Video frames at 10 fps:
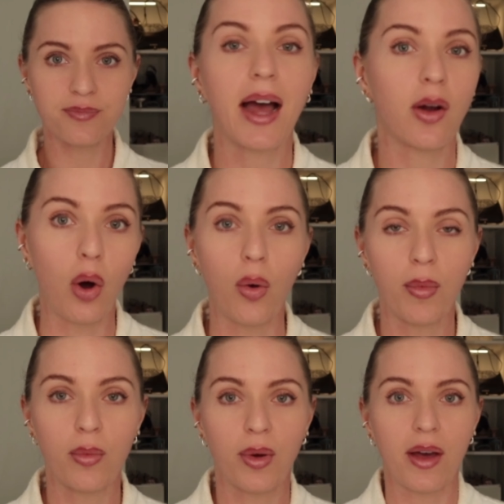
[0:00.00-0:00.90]
at
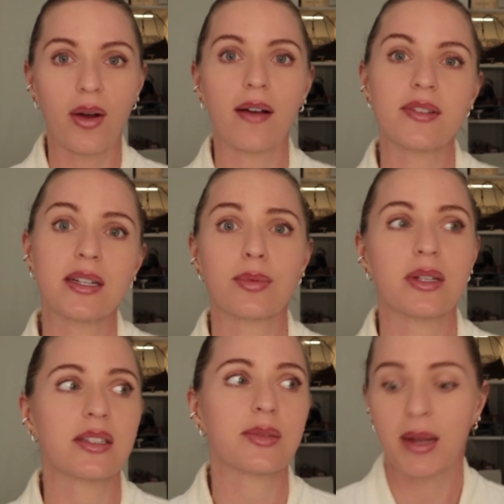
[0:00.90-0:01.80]
home without having to
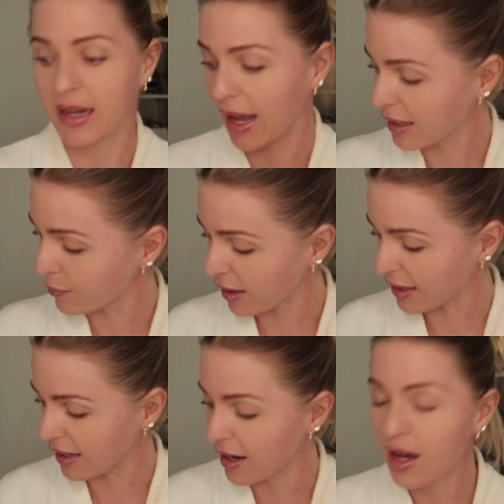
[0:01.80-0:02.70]
really spend any
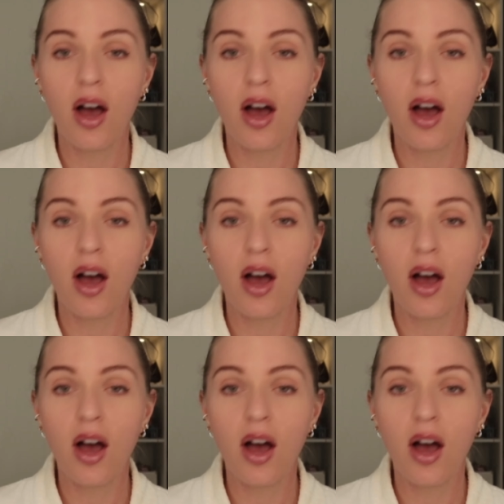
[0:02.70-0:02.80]
money